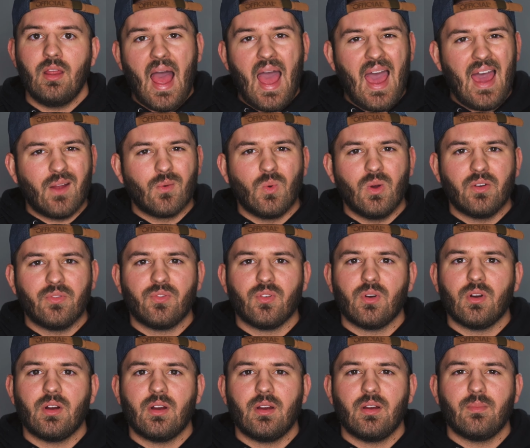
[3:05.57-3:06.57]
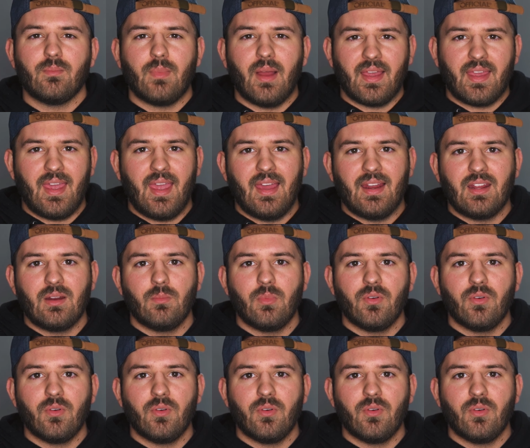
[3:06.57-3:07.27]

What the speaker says: I had one for my Canon